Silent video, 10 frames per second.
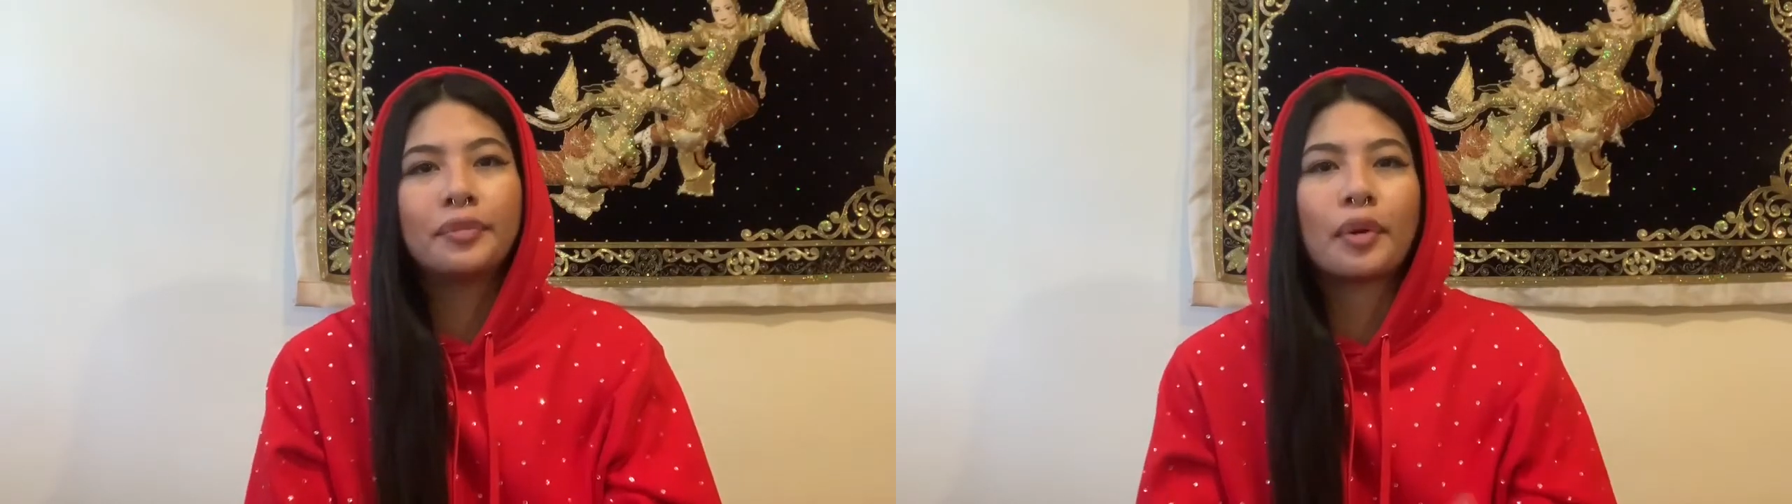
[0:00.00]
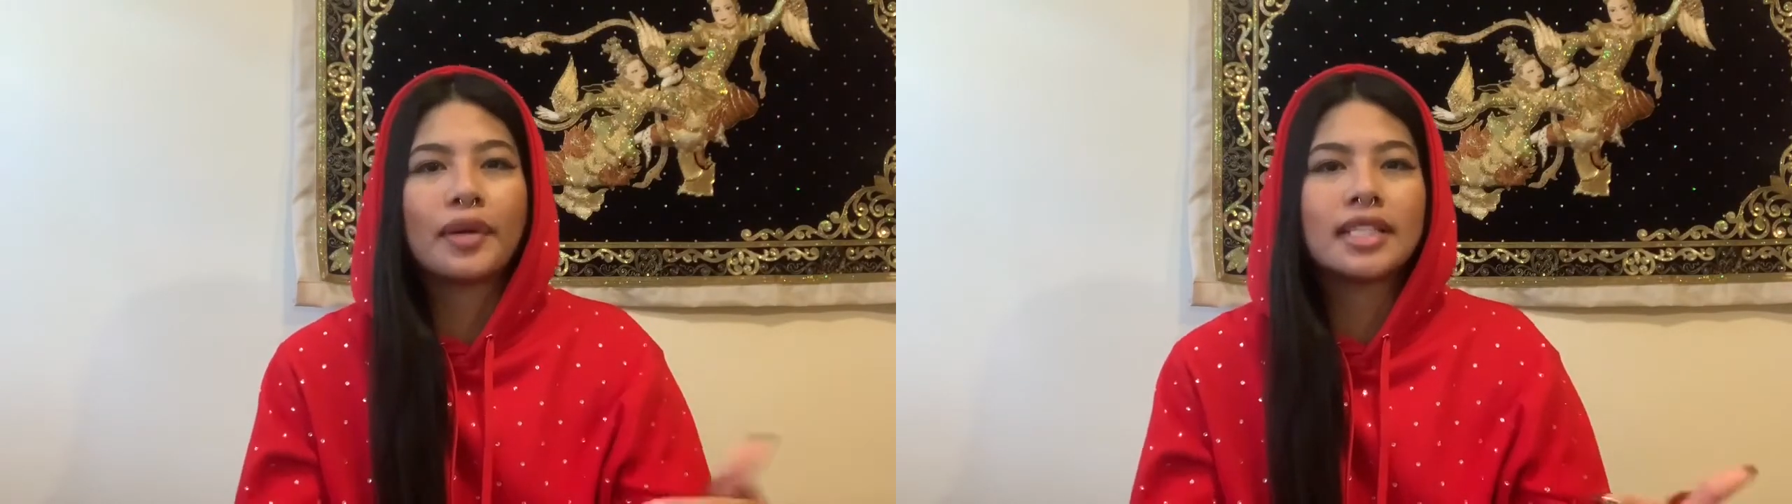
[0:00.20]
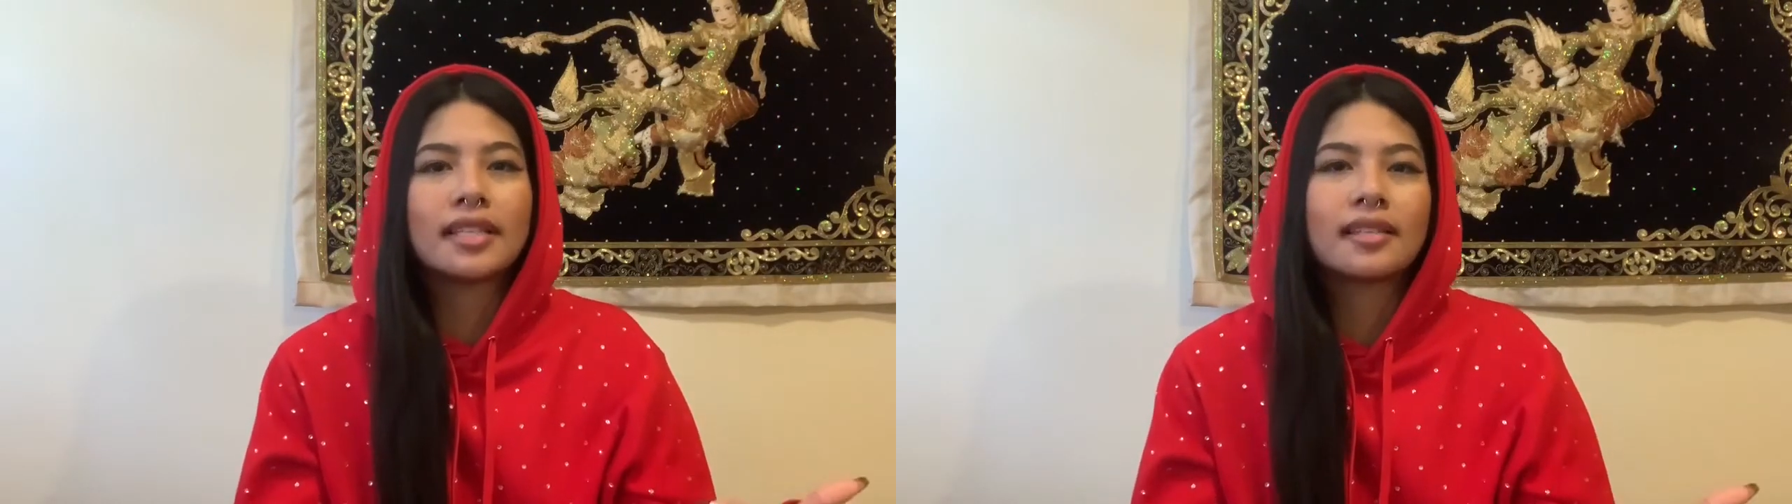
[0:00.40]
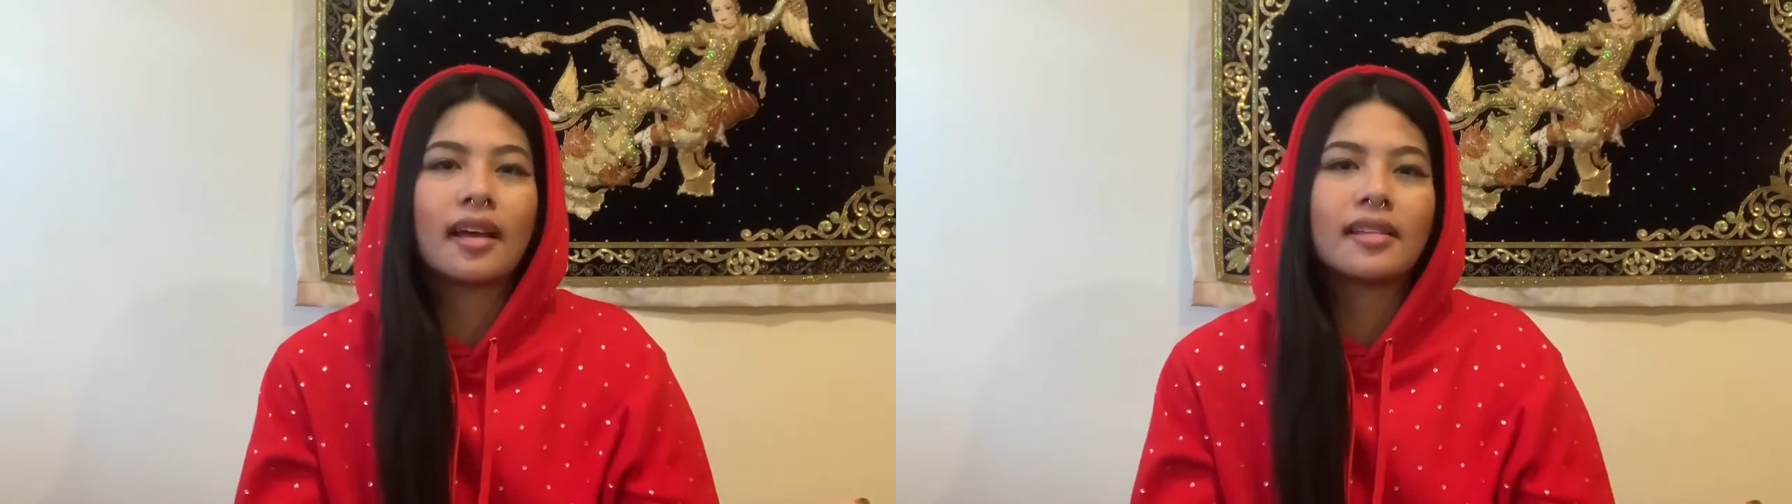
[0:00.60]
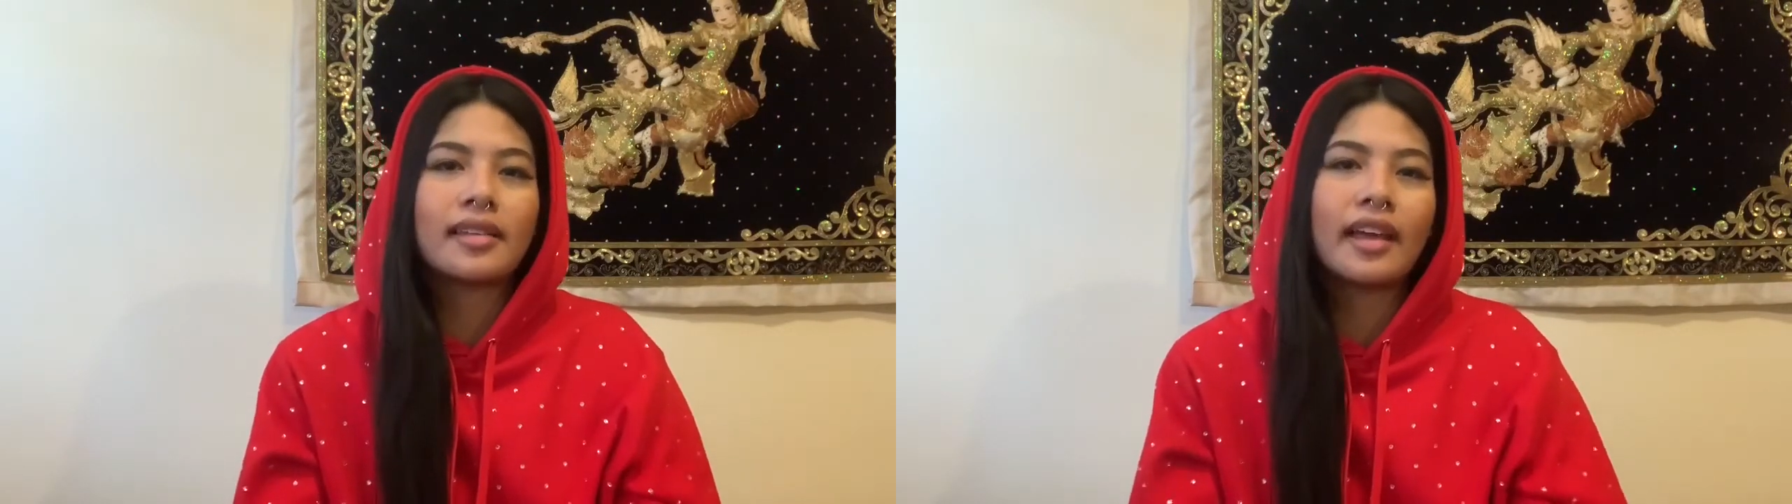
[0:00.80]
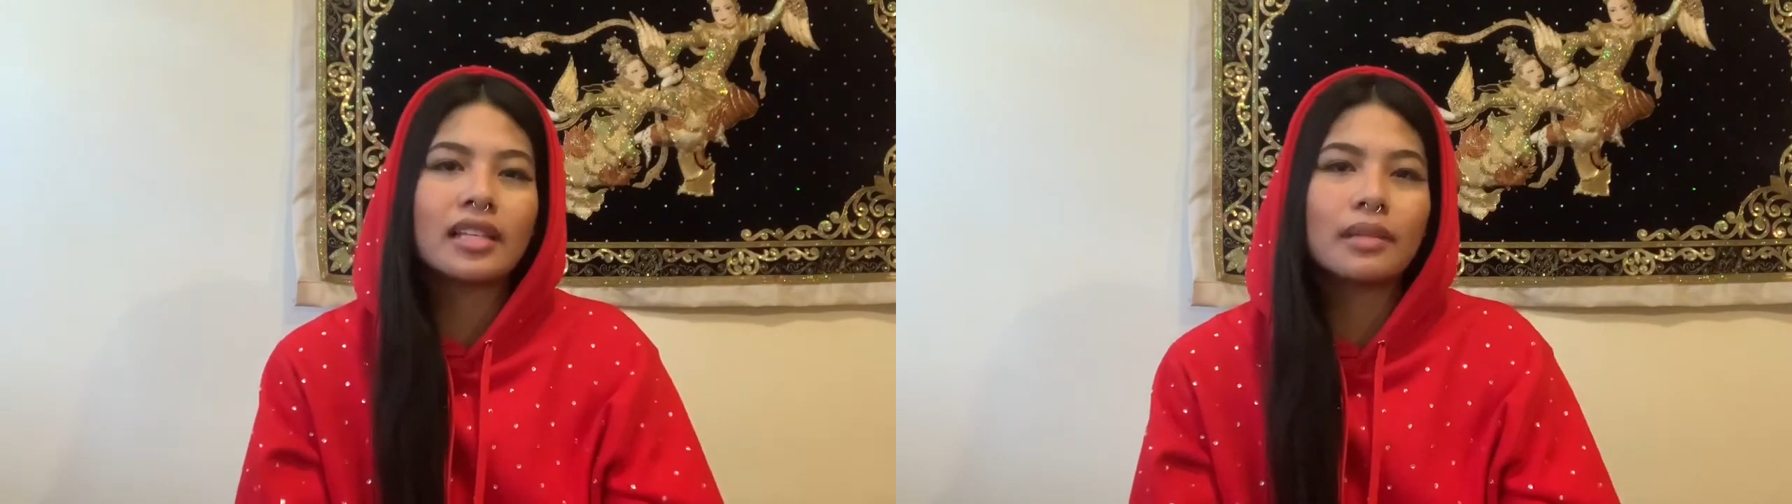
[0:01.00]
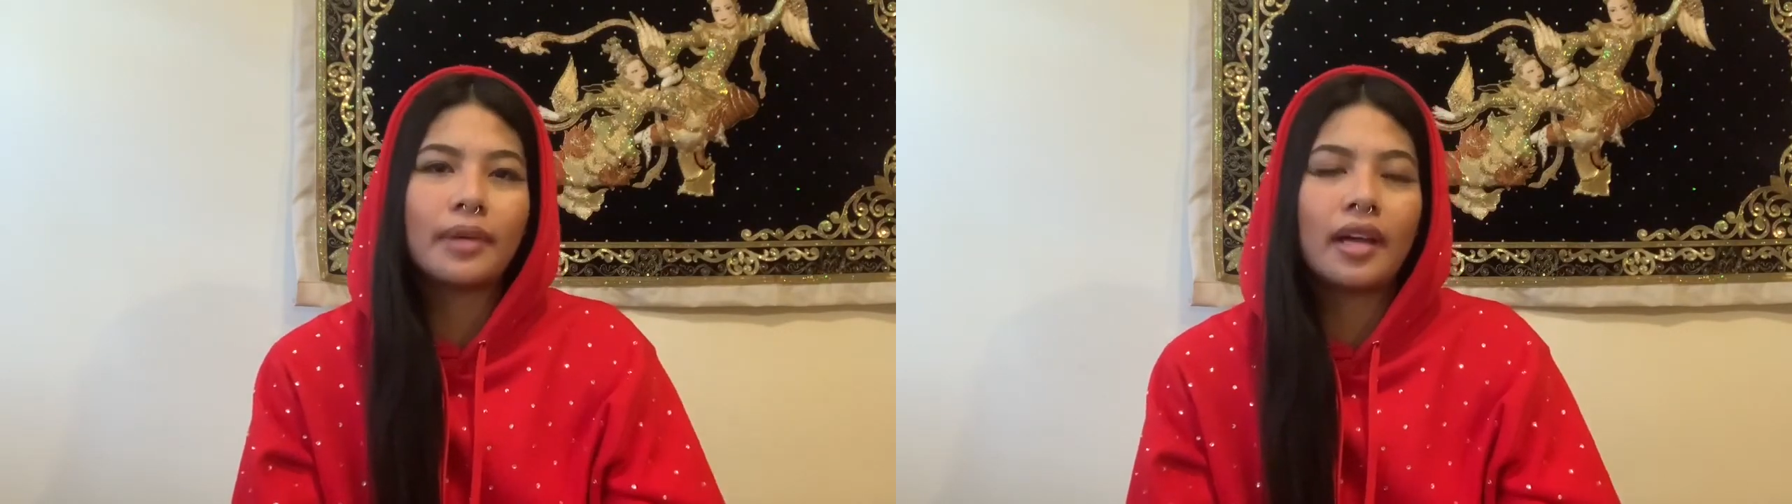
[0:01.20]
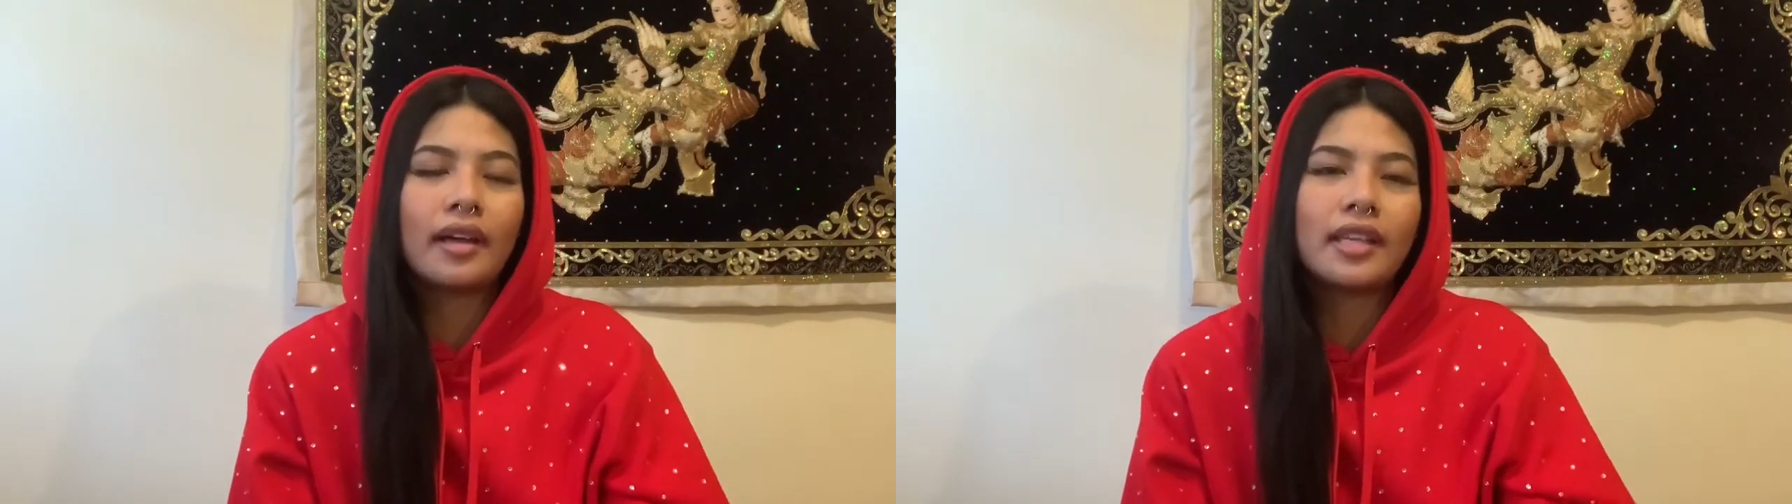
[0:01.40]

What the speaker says: where we discuss eczema